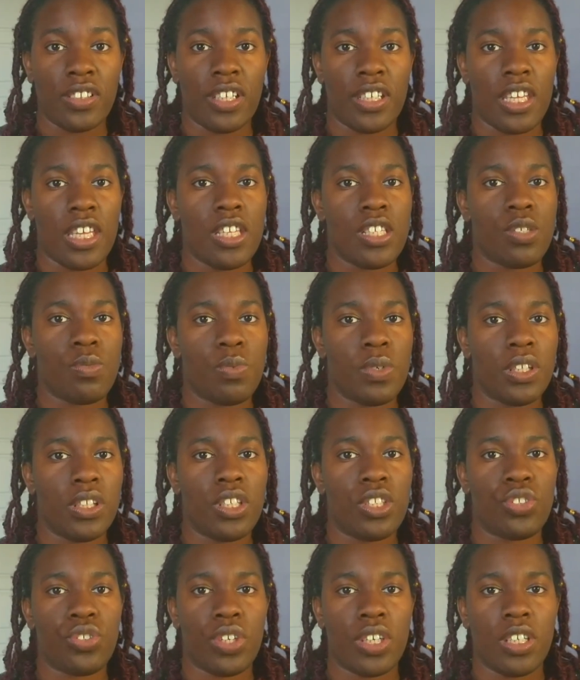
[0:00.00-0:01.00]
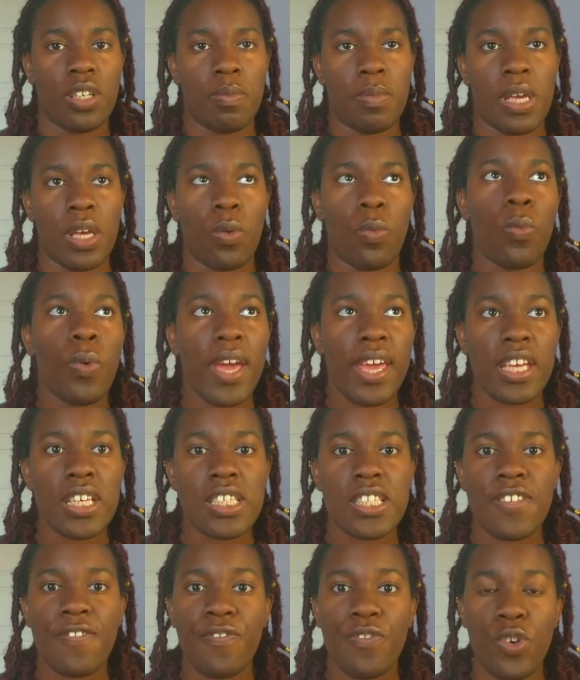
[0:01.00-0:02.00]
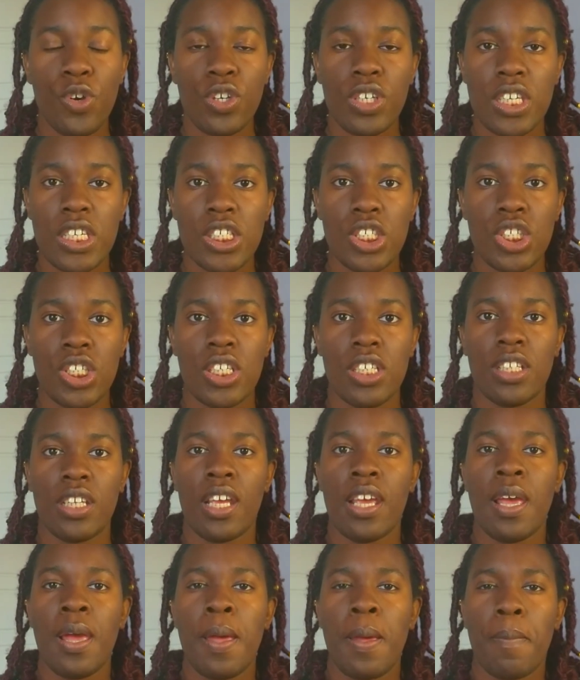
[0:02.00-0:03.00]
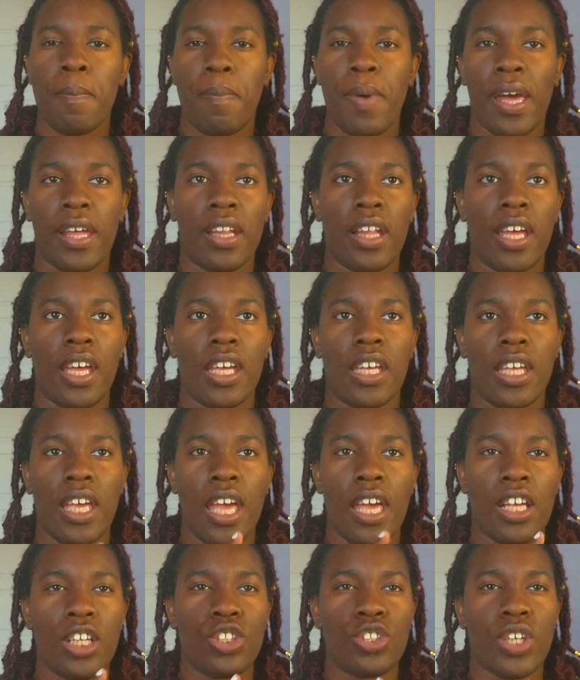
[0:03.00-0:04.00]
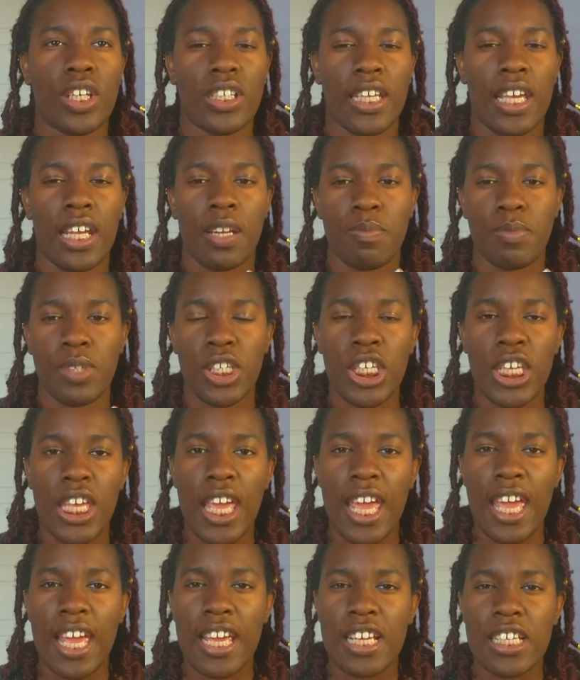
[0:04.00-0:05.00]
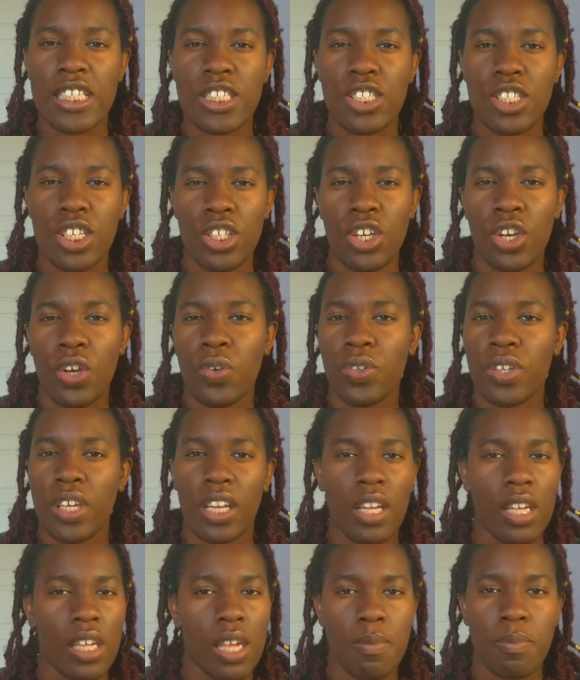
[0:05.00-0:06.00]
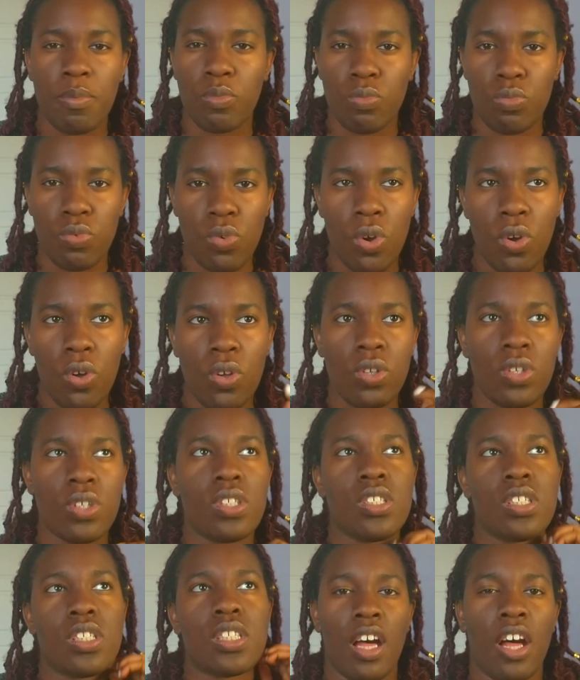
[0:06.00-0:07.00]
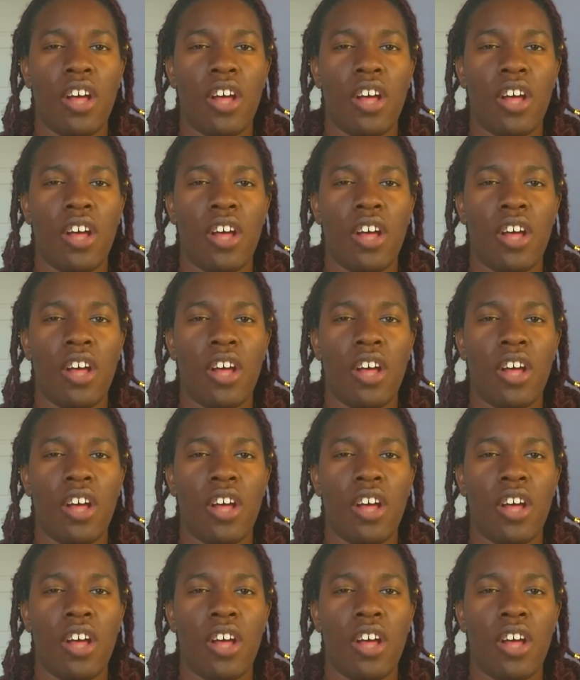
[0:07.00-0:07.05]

Like, he's really trying to make ways for hye-jun by like trying to get him gigs, you know, getting him roles.